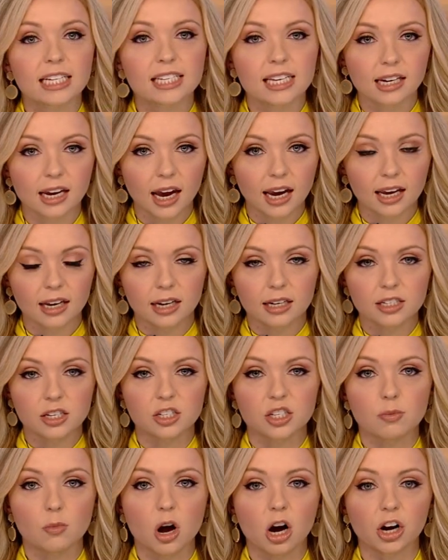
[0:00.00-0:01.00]
tonight and into
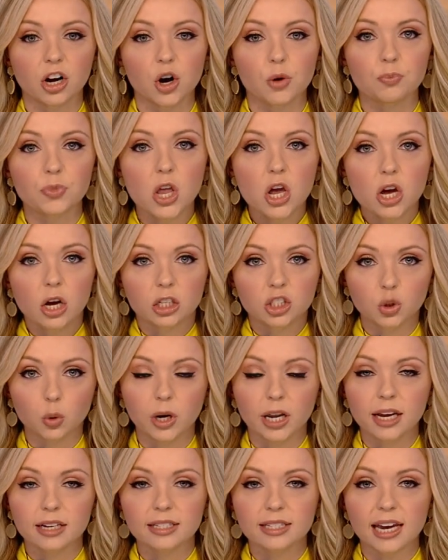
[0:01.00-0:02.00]
tomorrow.
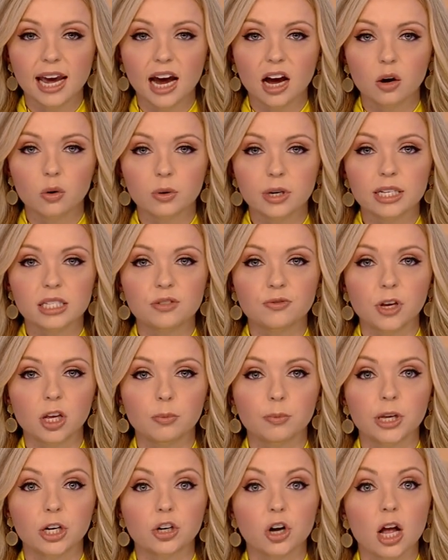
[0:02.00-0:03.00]
Joining us now is
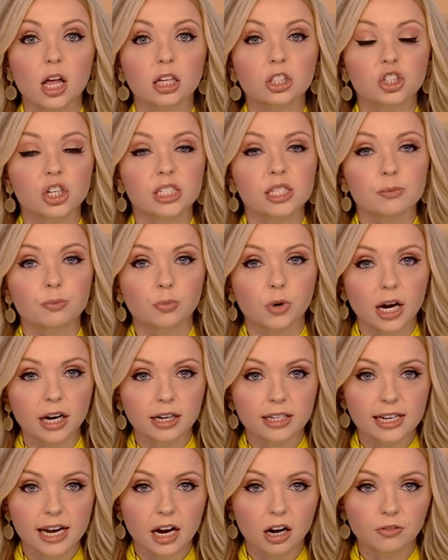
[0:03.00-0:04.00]
field meteorologist Brett
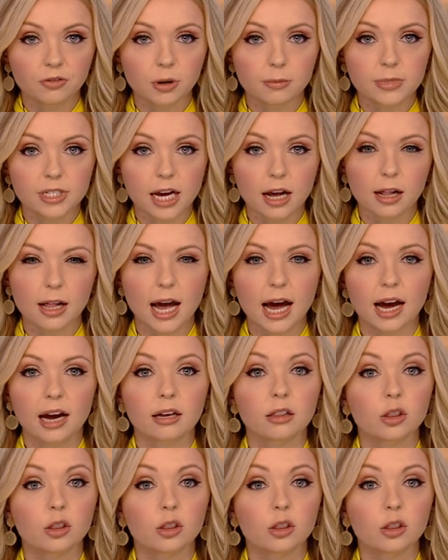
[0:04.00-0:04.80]
Adair from Delhi,